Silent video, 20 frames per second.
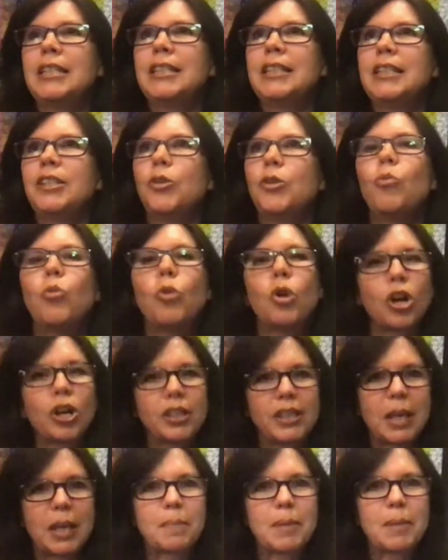the
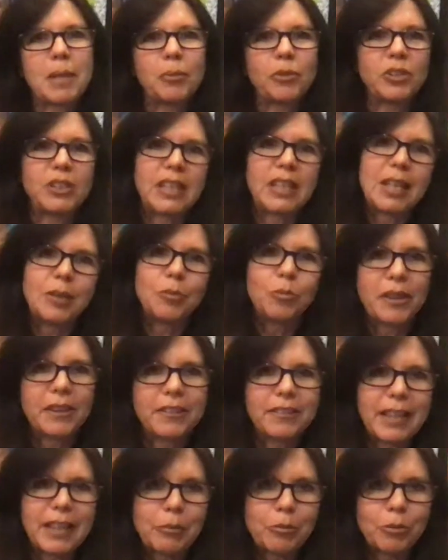work that people did,
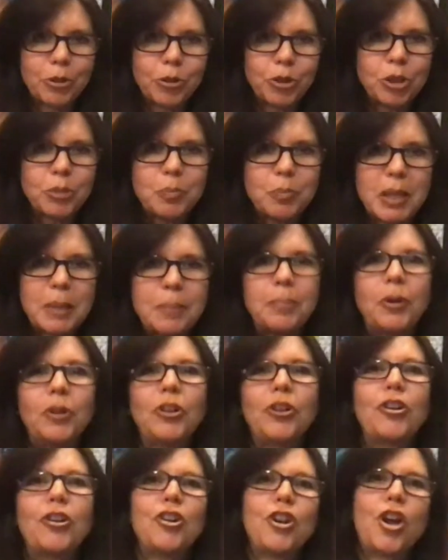whether they were good
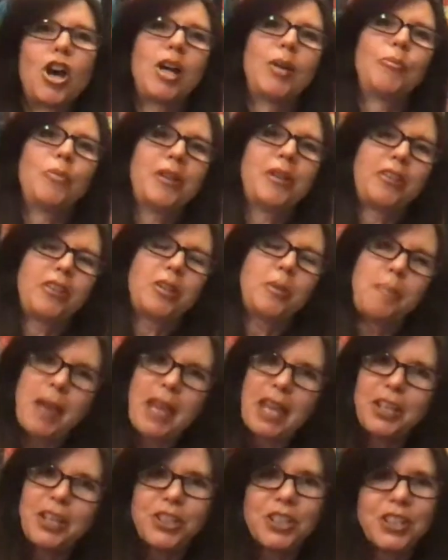people or not, whether the
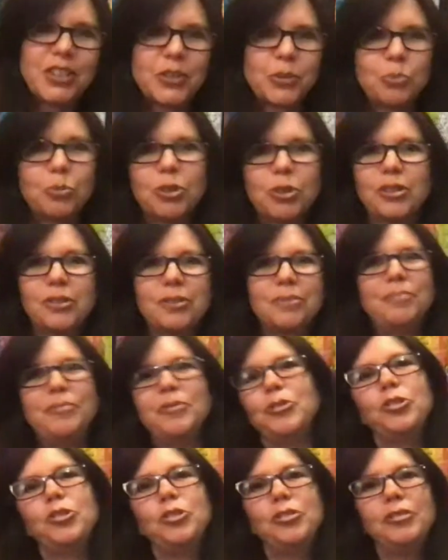patients were
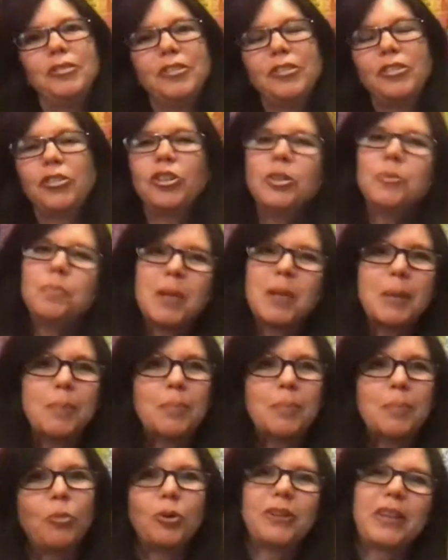good
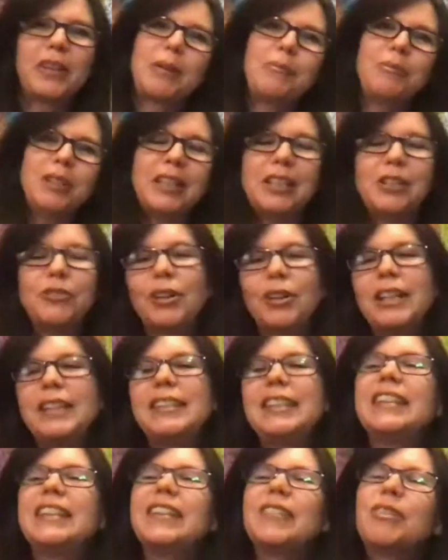people, were they really
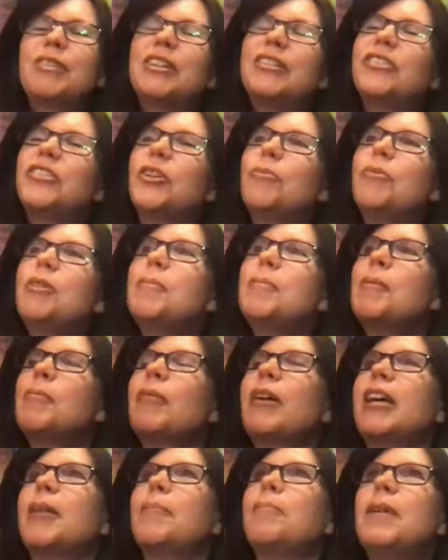crazy? There were so many people
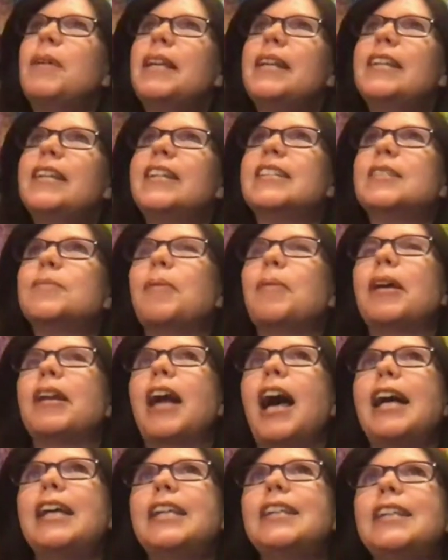had opinions, but
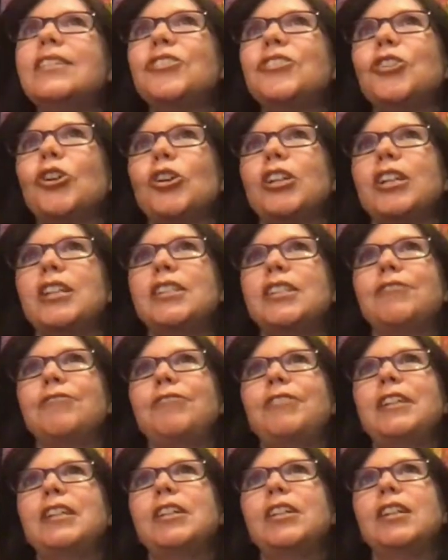I started to
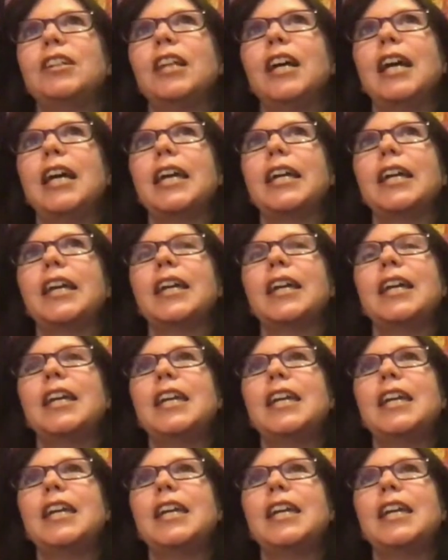feel like